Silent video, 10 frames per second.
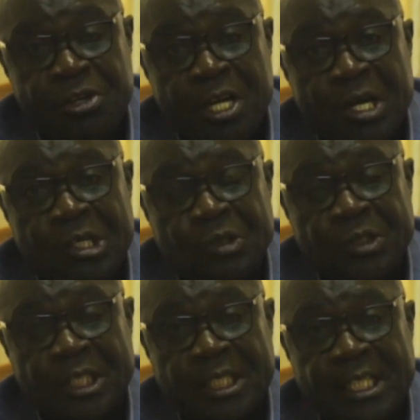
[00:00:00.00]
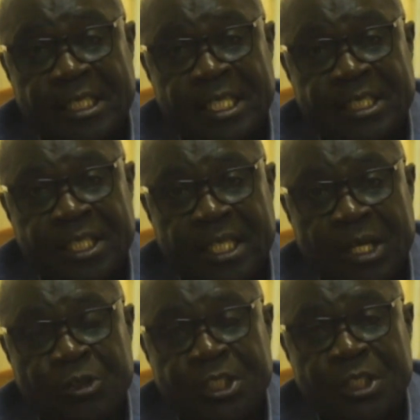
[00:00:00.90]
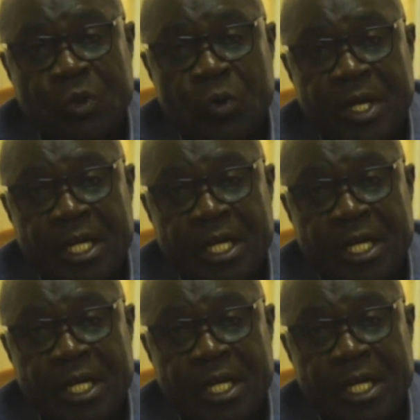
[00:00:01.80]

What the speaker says: I want to say that as a county, we are